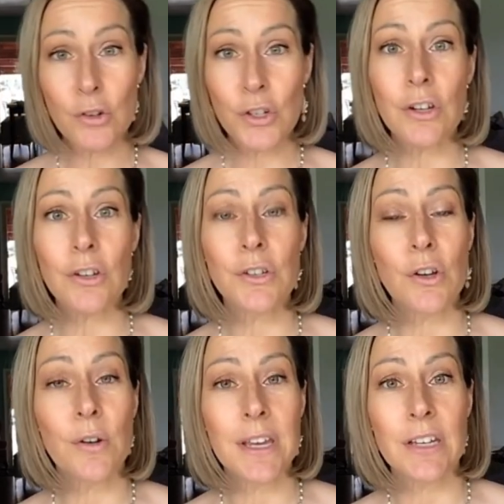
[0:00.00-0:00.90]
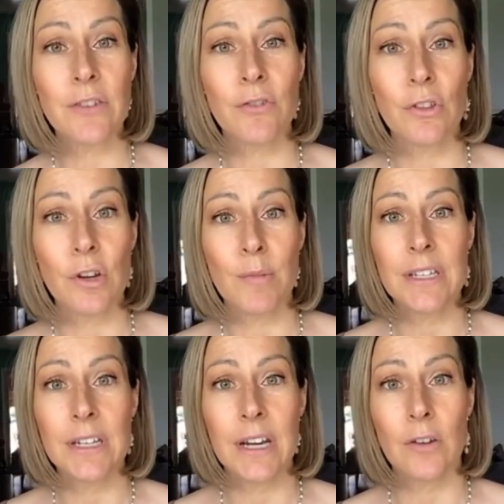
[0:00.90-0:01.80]
you should use a no kissing for three
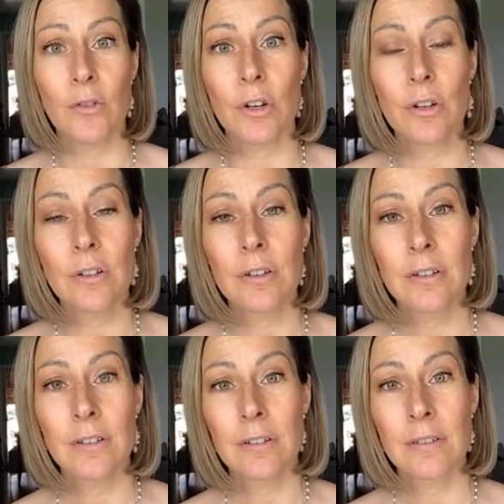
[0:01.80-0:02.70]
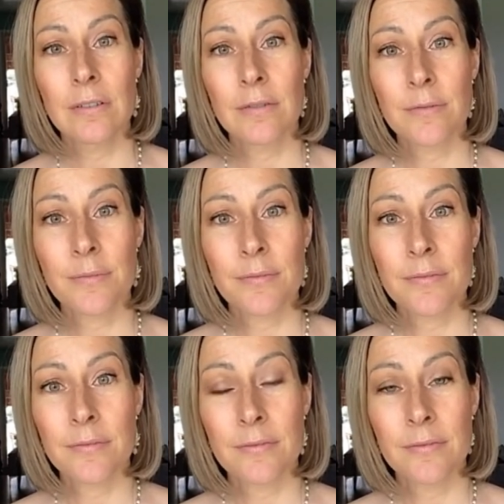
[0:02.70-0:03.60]
months dating rule.
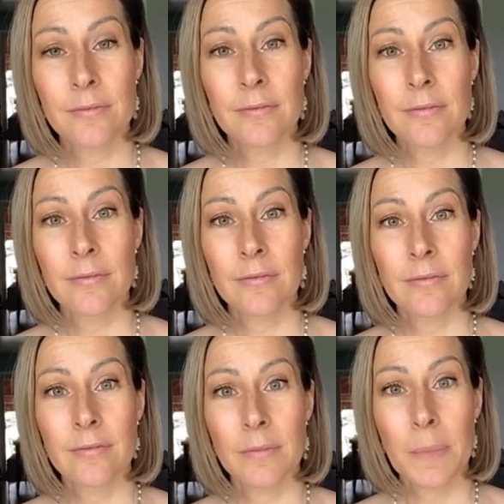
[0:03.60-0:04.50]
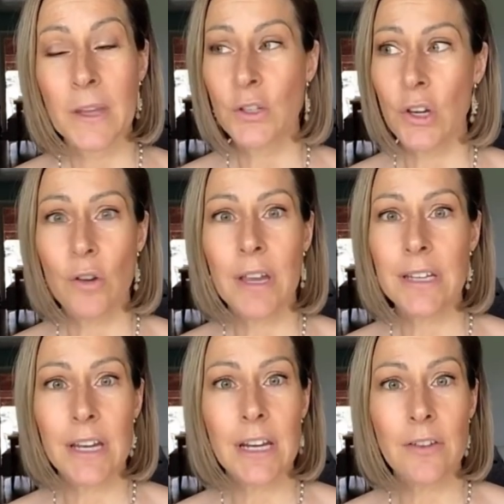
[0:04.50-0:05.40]
Why? So you don't get
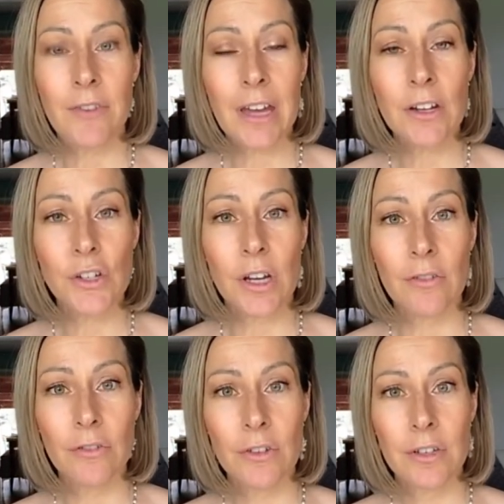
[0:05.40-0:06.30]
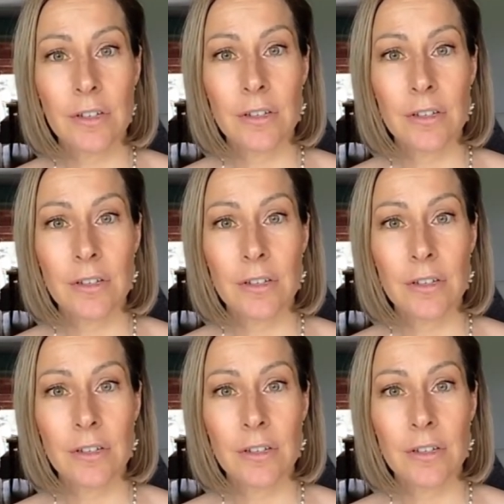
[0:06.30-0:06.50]
taken advantage of.